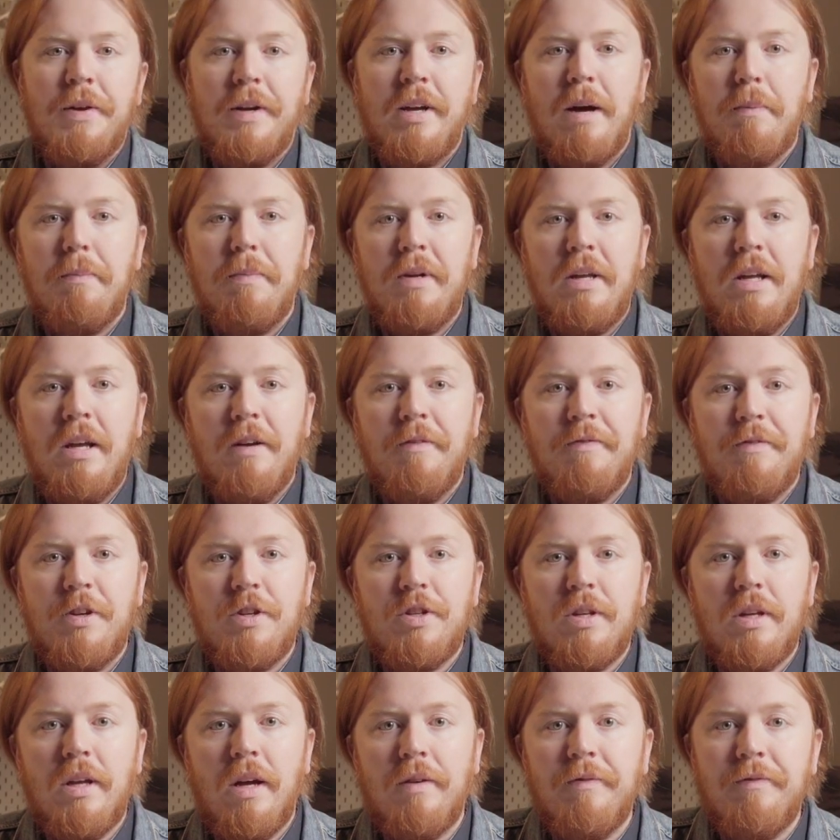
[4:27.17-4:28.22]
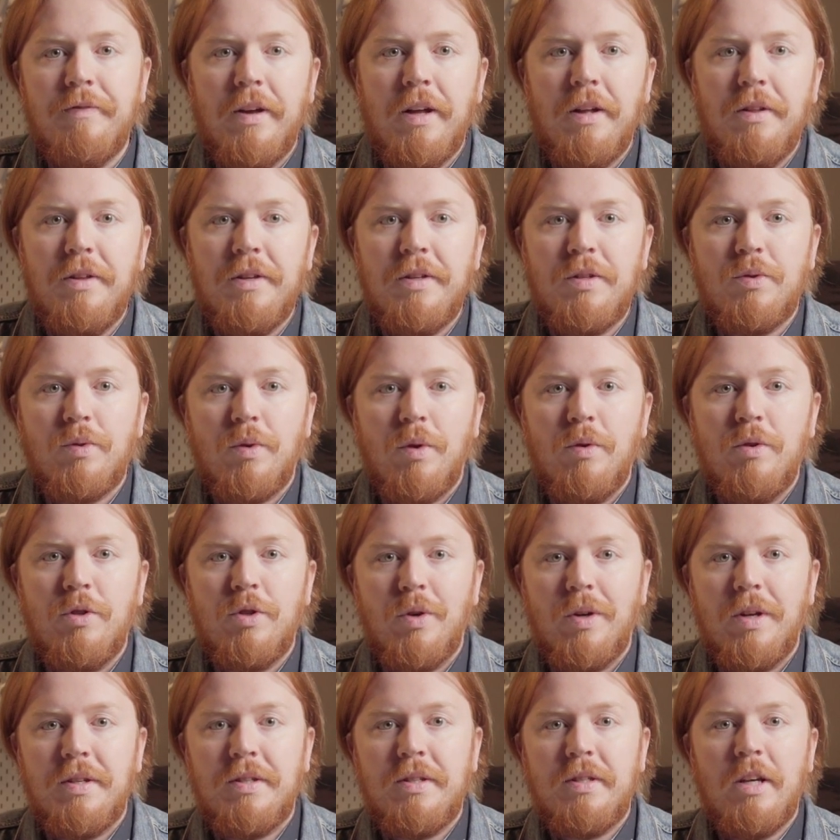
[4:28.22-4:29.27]
The company officially unveiled this drone
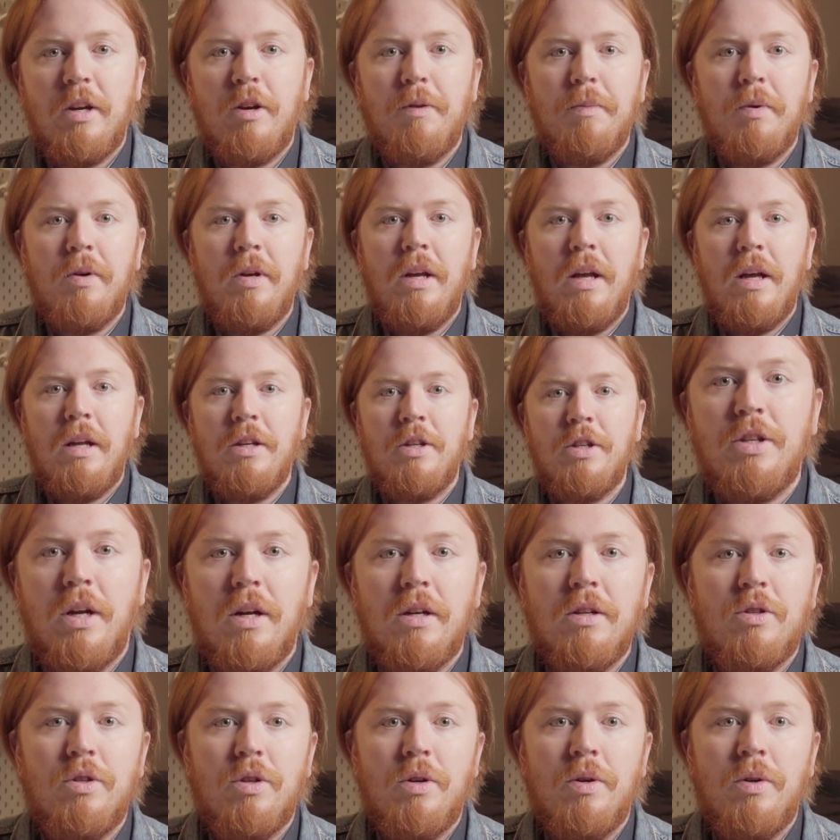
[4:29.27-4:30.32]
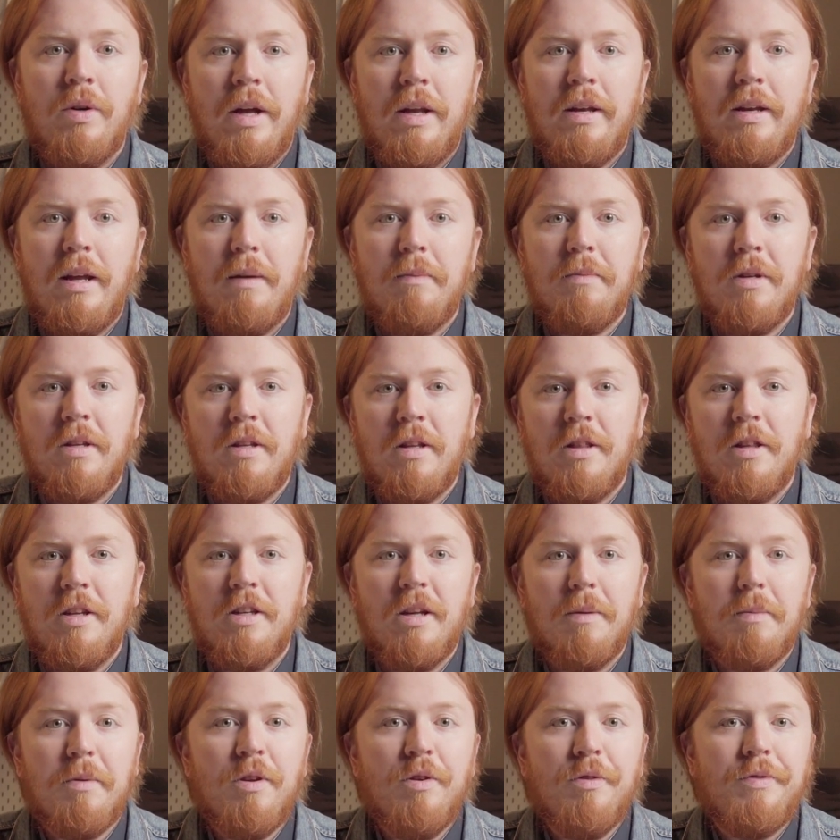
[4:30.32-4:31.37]
during a ceremony in Changzhou and named it the
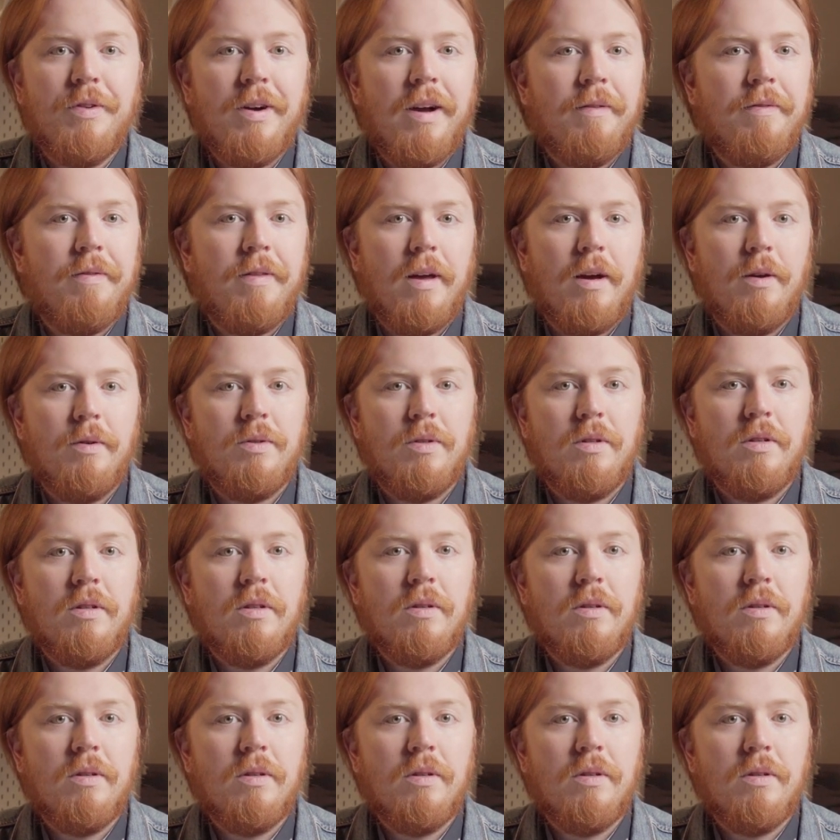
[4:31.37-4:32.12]
W5000,